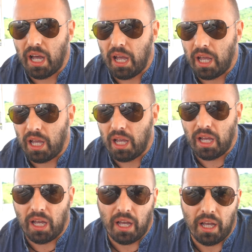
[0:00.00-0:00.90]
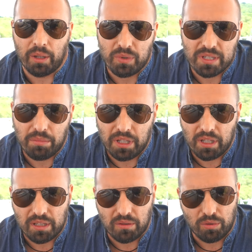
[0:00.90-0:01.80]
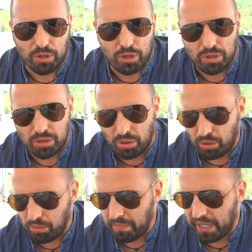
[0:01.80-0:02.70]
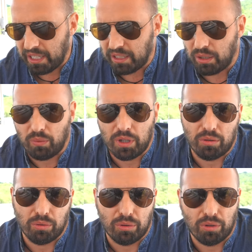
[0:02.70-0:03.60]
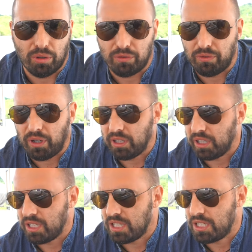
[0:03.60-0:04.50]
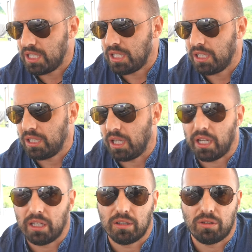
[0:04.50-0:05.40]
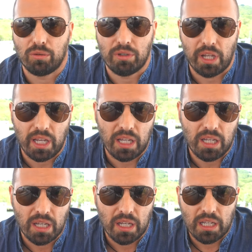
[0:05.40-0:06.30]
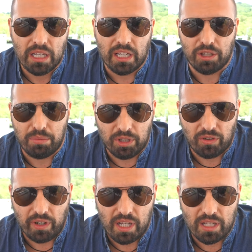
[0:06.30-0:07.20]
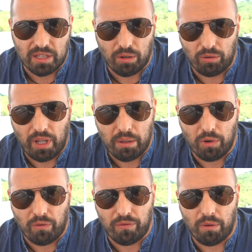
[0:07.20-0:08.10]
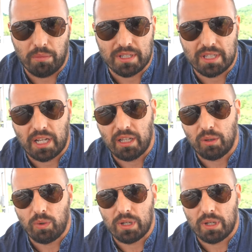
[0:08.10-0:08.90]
uh, visibility was so bad and we could not find anything and today Dmitry, it's our neighbor from a sailing